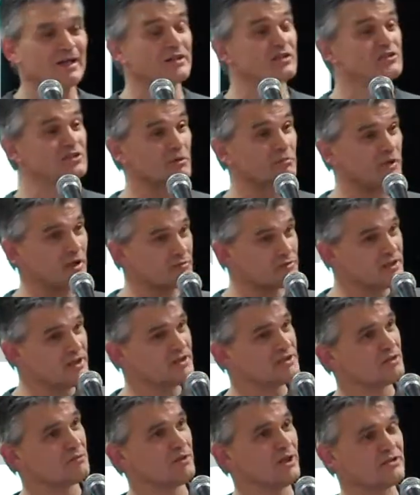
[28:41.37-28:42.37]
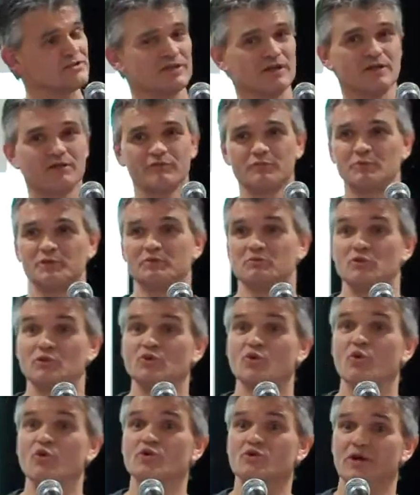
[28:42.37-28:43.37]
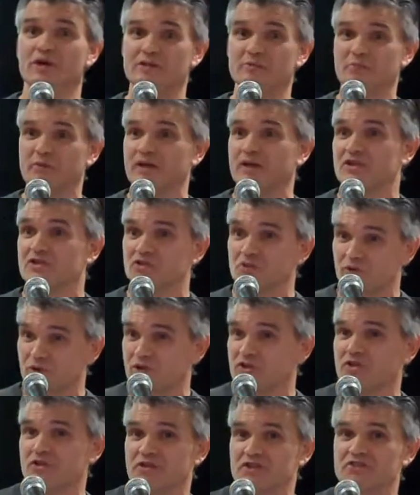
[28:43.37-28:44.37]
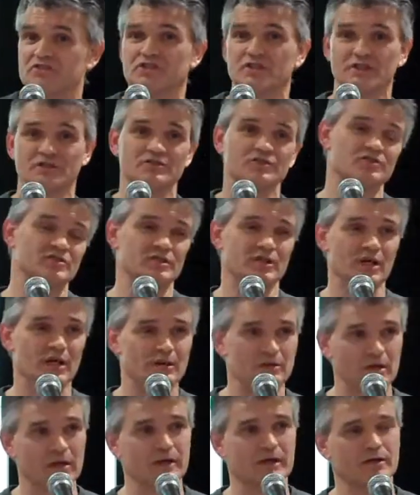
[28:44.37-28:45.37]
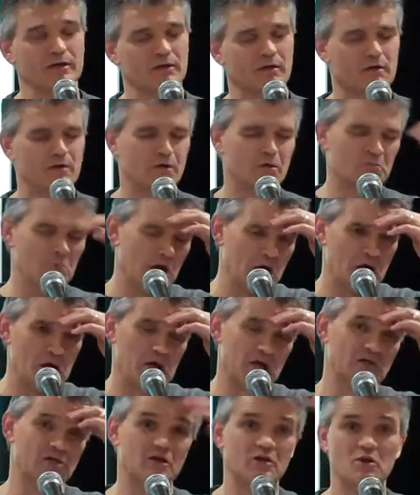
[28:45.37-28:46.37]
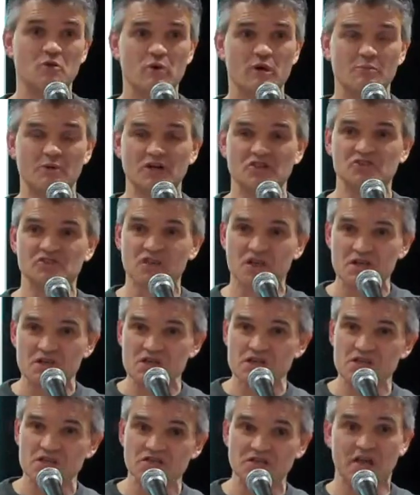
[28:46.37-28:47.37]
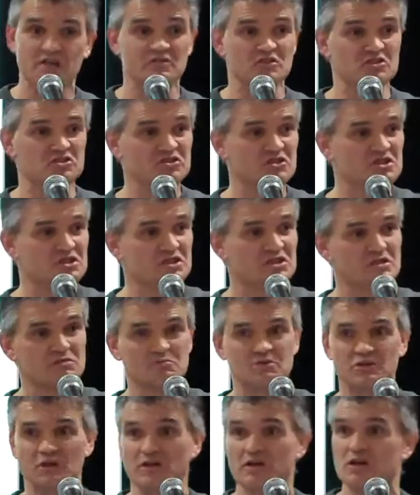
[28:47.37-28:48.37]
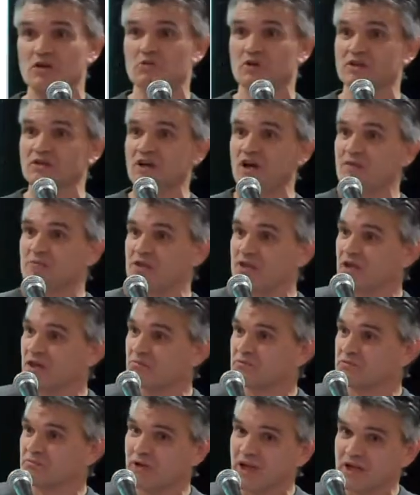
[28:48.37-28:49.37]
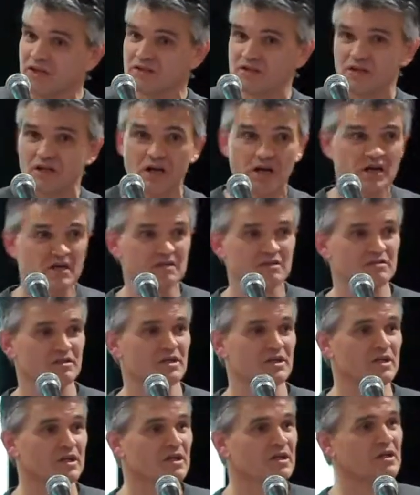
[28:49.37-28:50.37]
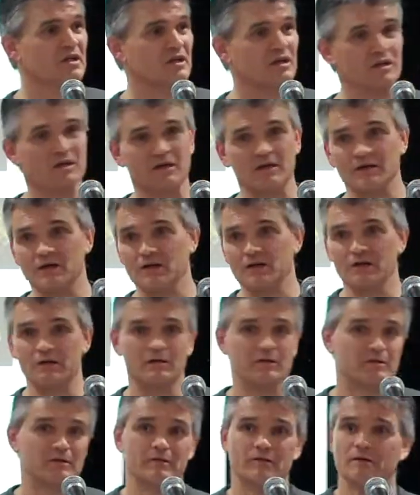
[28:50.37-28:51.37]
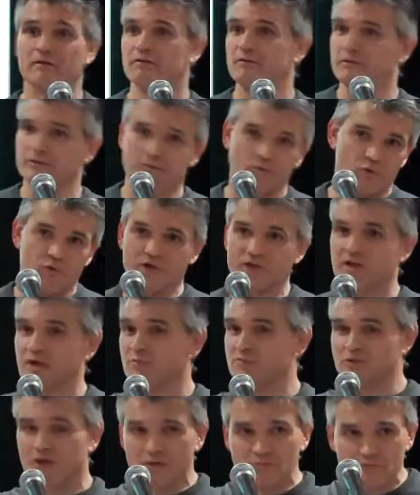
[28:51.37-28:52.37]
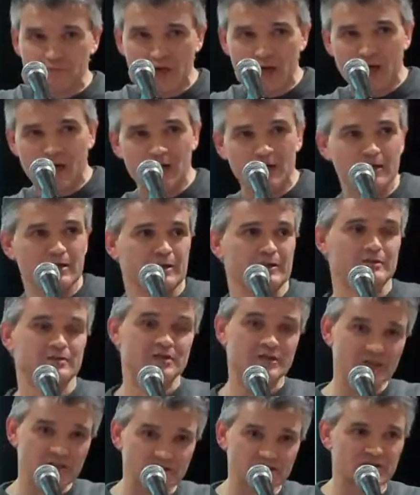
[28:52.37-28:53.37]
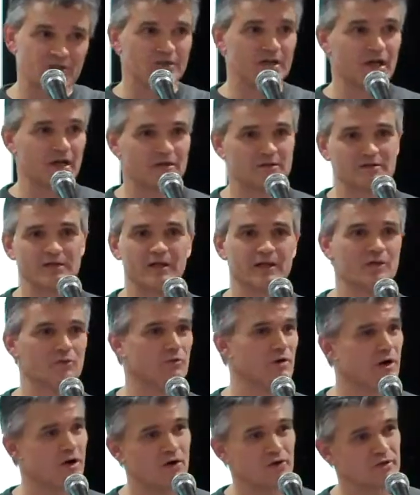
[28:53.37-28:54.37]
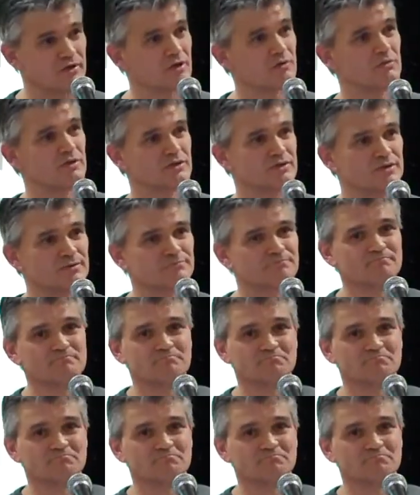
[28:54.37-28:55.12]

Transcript: And then sometimes Lisa and myself, we, we talk to other parents who are not Christians, and they're like, oh man, I don't know where my son is, I haven't seen him, you know, I don't know what time he comes back at night, uh, you know, and when he comes home drunk, is this and that. It's like, wow, you know what?